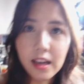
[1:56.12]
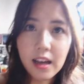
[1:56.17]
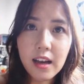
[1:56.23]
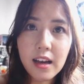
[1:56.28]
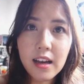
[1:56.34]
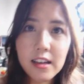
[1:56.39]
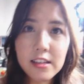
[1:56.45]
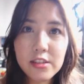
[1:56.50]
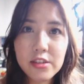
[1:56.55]

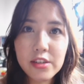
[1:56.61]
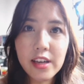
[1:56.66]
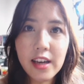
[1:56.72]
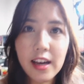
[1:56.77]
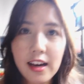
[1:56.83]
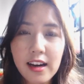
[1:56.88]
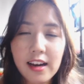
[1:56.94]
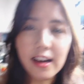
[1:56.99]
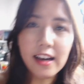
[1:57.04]
uh, so
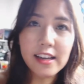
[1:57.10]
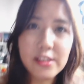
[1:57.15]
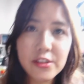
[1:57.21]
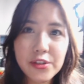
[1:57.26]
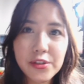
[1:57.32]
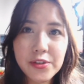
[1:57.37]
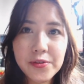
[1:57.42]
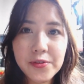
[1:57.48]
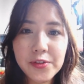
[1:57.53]
yeah I
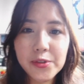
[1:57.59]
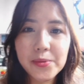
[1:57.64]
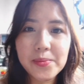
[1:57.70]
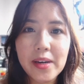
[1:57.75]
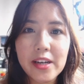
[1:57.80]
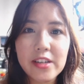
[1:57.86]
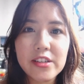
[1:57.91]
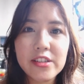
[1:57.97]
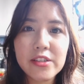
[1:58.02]
do feel
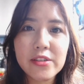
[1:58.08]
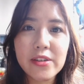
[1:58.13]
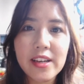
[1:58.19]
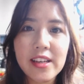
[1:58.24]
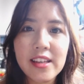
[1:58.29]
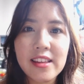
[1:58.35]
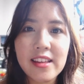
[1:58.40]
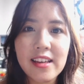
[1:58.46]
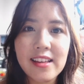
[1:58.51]
better so I
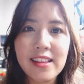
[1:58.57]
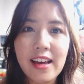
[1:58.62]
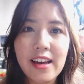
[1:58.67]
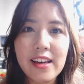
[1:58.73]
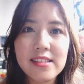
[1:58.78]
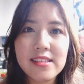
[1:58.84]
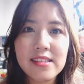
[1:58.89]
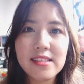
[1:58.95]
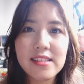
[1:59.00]
think
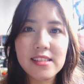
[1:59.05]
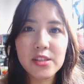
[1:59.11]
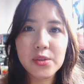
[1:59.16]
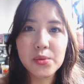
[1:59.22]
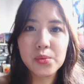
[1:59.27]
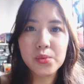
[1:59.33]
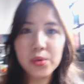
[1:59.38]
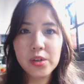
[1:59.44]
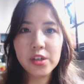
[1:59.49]
that is
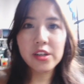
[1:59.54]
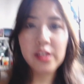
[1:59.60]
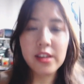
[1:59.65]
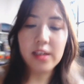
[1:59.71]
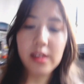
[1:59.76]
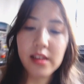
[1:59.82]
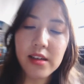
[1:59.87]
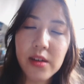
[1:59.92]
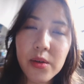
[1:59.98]

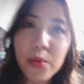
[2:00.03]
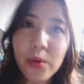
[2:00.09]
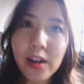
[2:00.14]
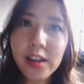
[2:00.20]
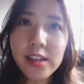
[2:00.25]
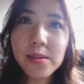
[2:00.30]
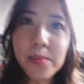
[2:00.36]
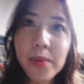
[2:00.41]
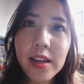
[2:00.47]
working why
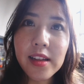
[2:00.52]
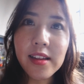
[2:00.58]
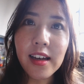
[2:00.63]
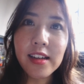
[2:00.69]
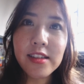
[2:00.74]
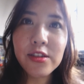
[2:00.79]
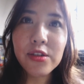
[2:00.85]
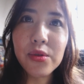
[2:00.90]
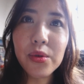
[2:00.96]
is my
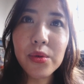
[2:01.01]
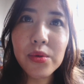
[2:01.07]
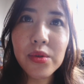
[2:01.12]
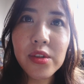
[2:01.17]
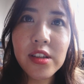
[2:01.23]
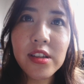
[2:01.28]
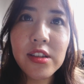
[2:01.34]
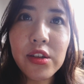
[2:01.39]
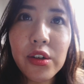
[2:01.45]
lens so
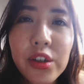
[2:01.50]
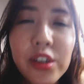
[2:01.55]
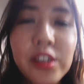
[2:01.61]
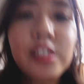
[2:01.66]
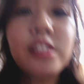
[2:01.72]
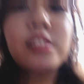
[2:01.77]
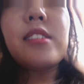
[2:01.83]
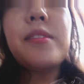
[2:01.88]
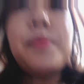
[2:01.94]

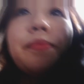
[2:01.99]
dirty